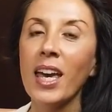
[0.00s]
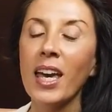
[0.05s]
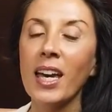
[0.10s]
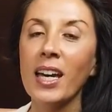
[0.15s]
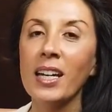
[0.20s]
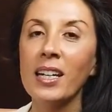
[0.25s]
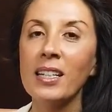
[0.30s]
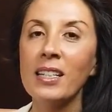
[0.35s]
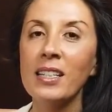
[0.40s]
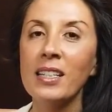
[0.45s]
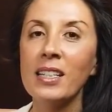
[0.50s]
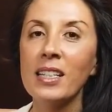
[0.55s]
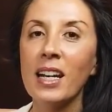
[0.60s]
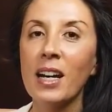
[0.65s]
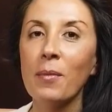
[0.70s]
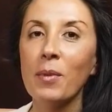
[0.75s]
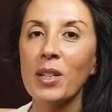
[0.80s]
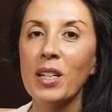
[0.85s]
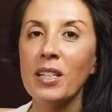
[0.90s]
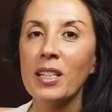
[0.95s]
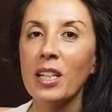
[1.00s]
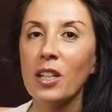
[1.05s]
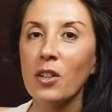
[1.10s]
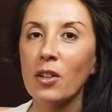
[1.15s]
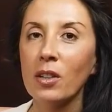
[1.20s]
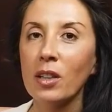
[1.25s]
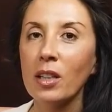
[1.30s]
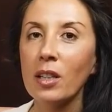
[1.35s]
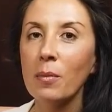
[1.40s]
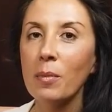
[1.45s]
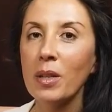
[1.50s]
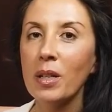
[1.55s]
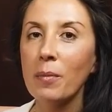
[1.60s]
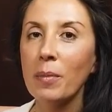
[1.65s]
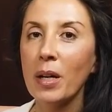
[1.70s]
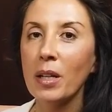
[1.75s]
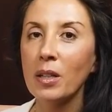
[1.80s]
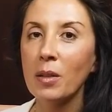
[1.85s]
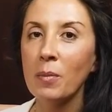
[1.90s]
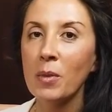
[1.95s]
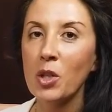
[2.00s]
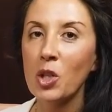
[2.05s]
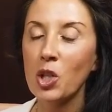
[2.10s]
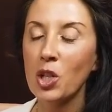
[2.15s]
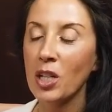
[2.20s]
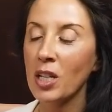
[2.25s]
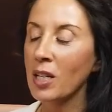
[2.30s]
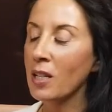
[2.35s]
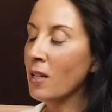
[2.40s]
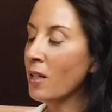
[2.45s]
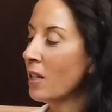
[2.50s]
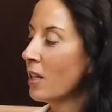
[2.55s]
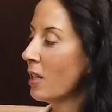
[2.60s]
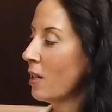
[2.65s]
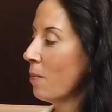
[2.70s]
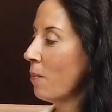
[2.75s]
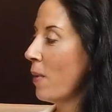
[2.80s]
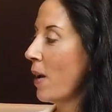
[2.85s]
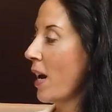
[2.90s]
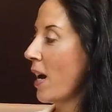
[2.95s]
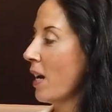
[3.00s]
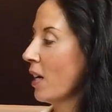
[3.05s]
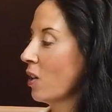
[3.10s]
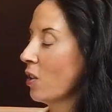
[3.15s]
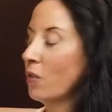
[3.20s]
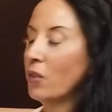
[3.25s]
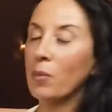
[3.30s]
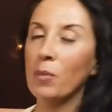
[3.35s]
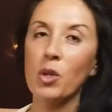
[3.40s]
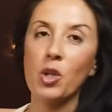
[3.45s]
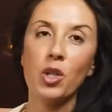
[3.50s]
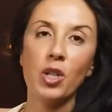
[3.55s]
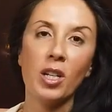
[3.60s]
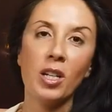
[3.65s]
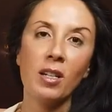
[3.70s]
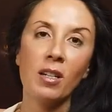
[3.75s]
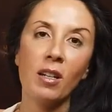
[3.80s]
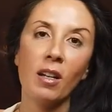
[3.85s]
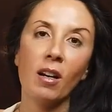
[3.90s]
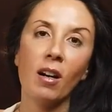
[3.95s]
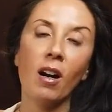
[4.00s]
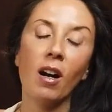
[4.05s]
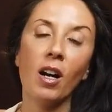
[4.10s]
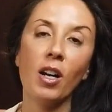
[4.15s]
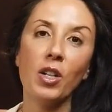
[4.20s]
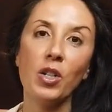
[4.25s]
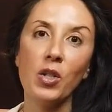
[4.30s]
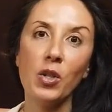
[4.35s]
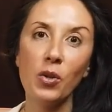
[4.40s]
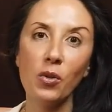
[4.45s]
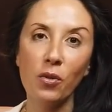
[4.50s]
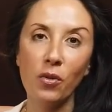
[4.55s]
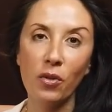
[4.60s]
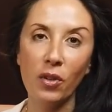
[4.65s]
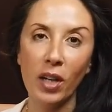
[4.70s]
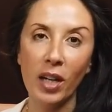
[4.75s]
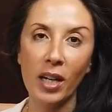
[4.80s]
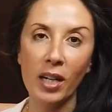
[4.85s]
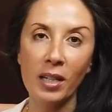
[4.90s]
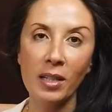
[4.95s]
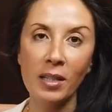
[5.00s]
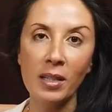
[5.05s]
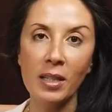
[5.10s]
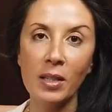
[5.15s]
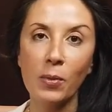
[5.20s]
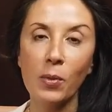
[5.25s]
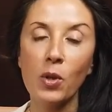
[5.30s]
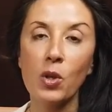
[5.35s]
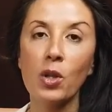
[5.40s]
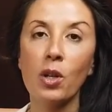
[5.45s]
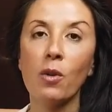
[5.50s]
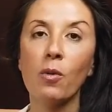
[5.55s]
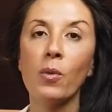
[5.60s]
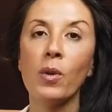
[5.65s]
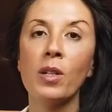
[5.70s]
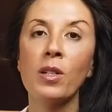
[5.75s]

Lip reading: And I'm going to tell you a little bit about the machine. In the back of the machine there are 2 fans, which are